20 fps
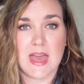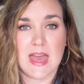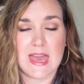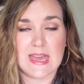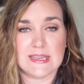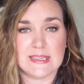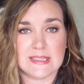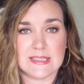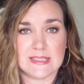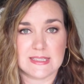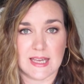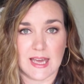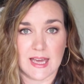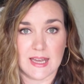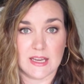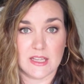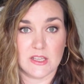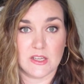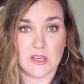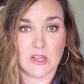and
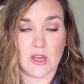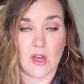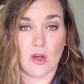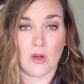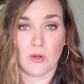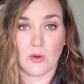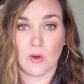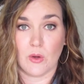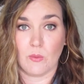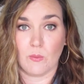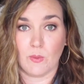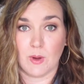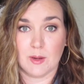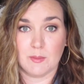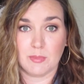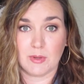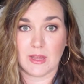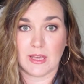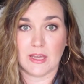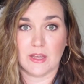decided on
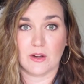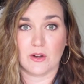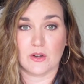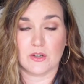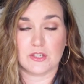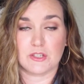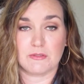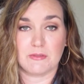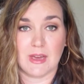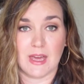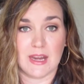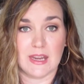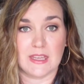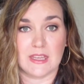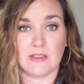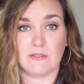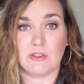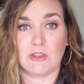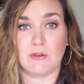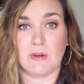one planner to kind of
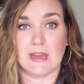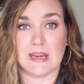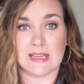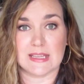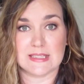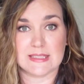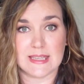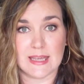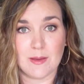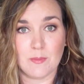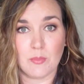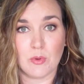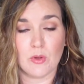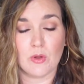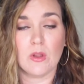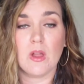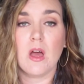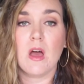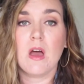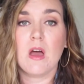give you an
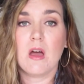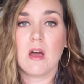example.